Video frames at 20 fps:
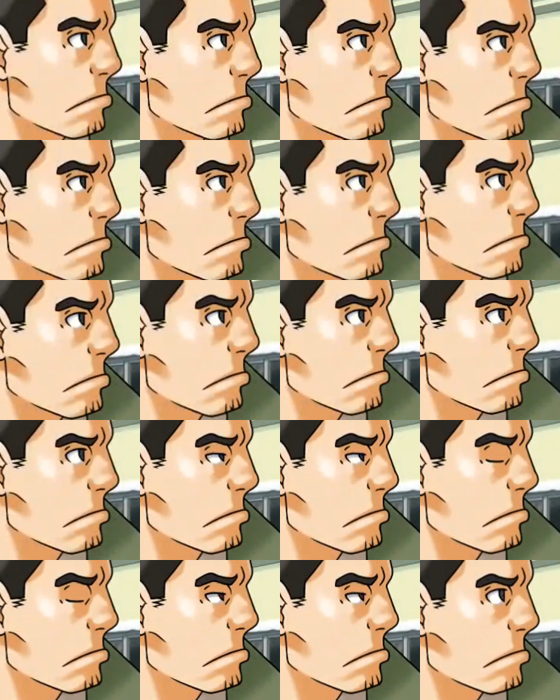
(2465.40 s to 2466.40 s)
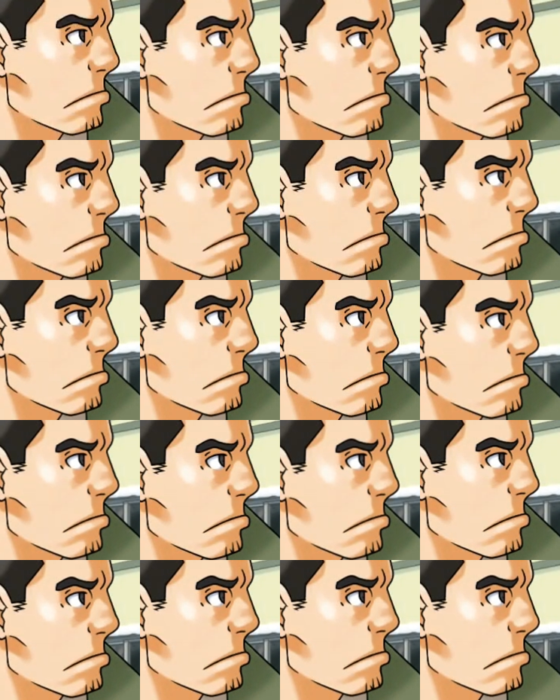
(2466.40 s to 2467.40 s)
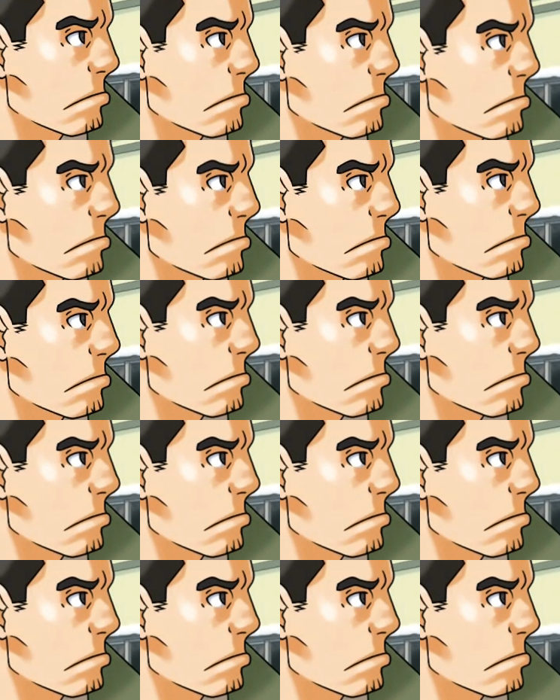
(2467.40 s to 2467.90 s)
Nothing is said.